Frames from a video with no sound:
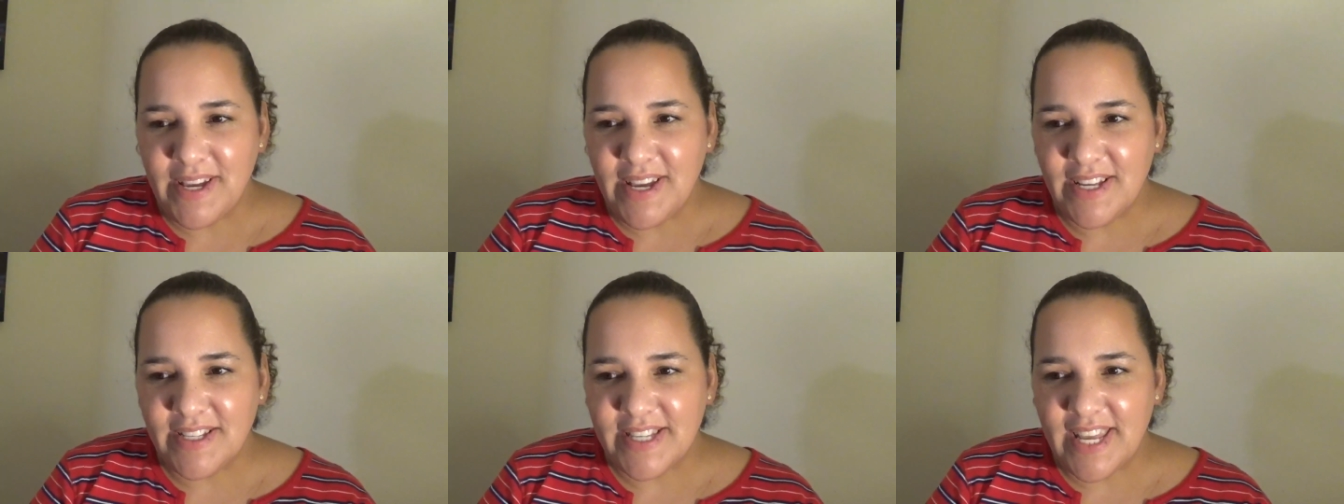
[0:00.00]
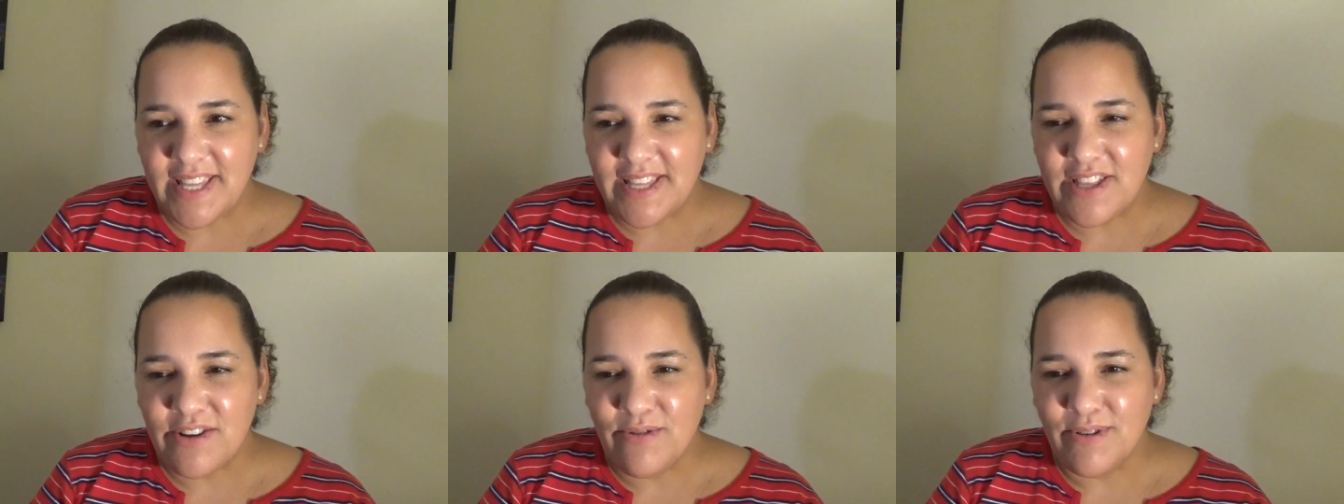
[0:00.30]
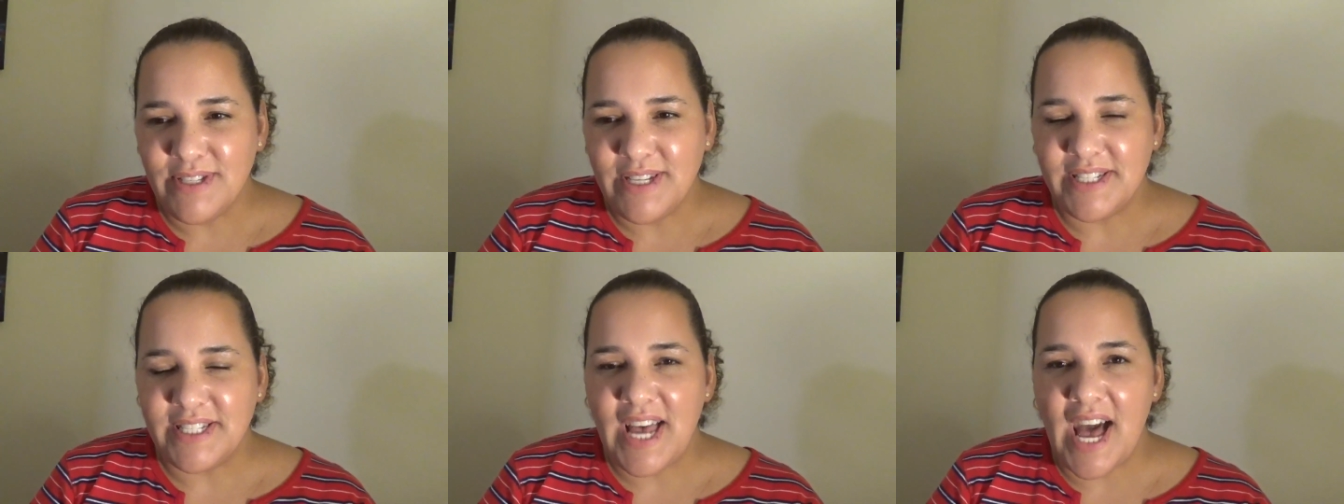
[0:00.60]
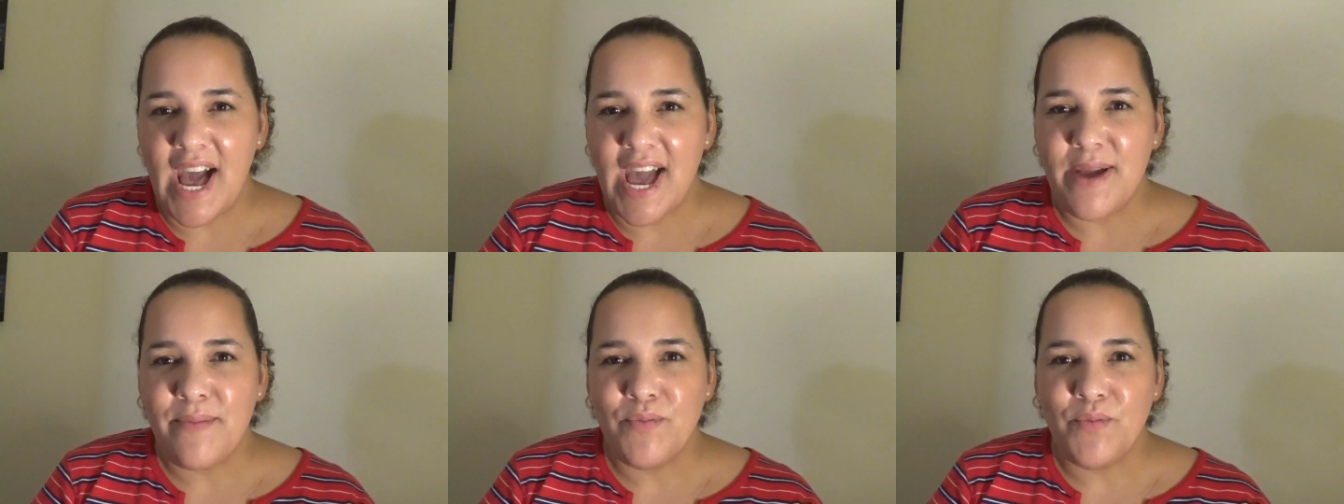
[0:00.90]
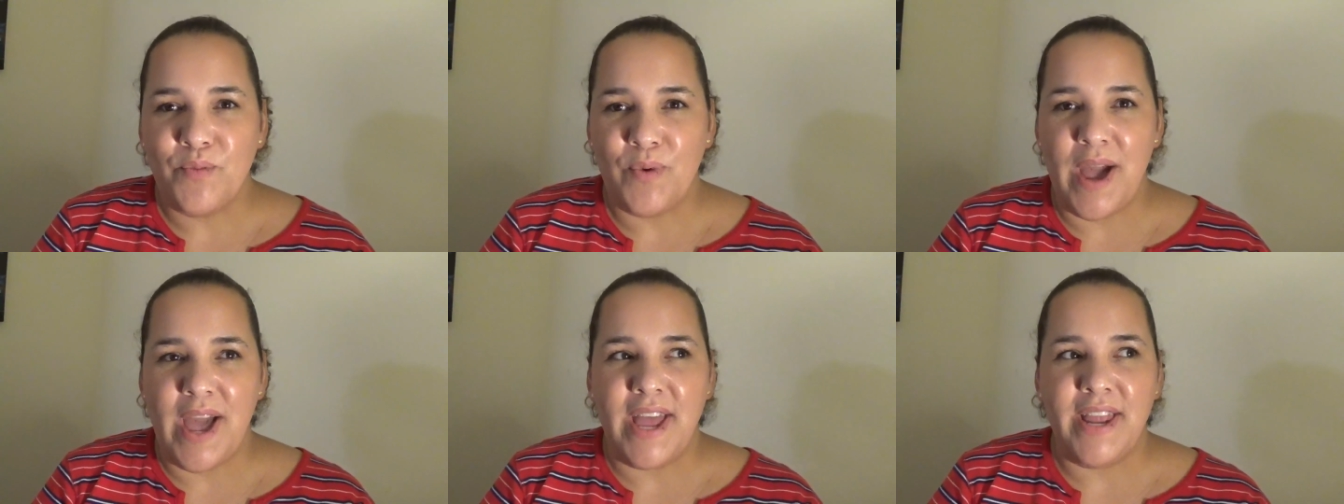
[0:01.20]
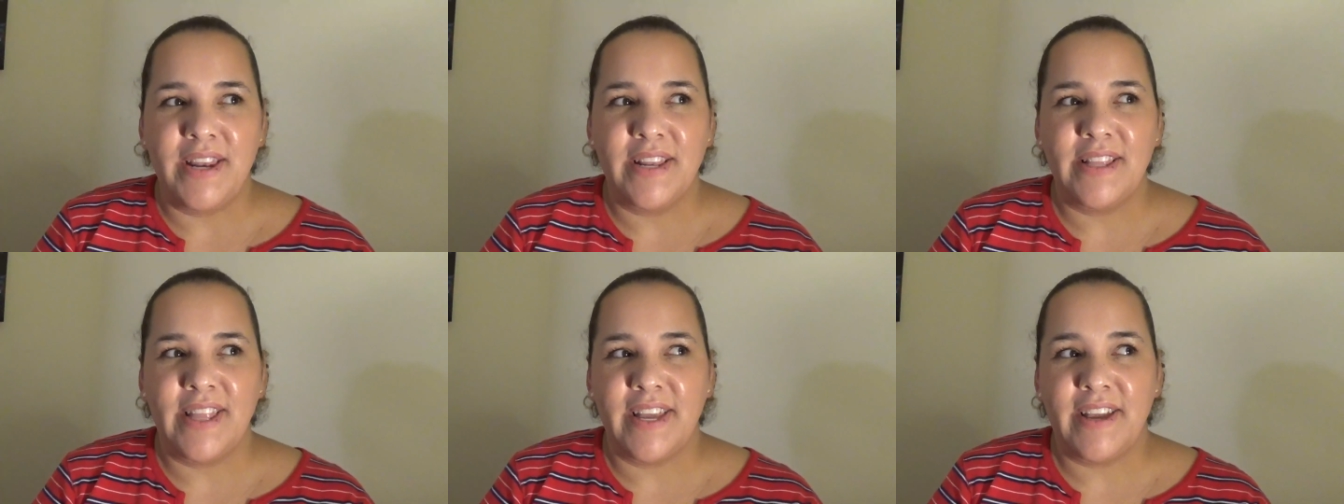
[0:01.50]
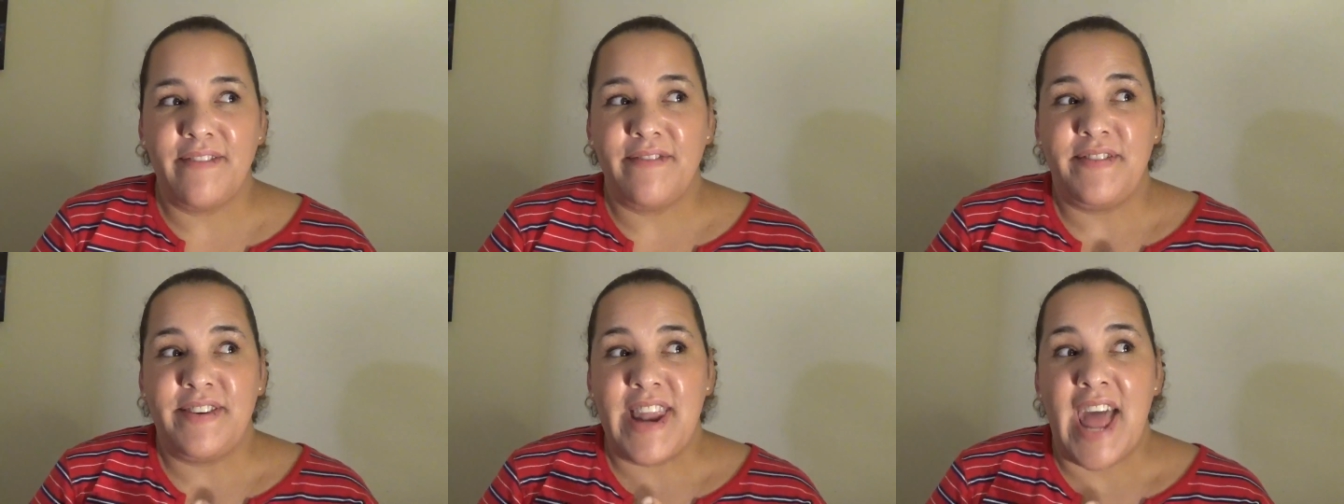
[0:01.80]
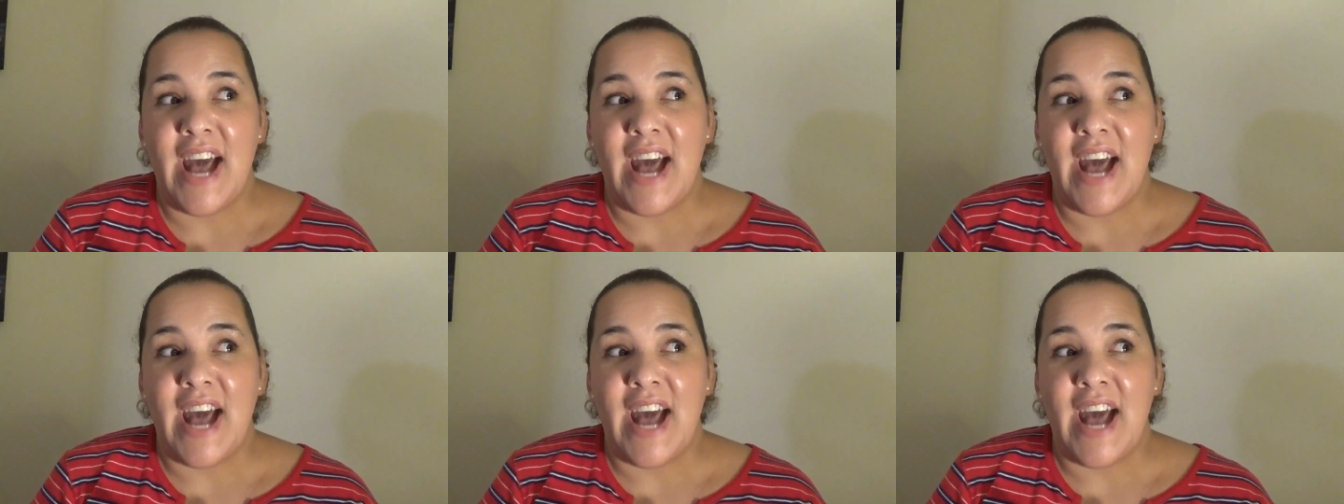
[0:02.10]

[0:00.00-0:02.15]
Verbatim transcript: because like there was a time when like if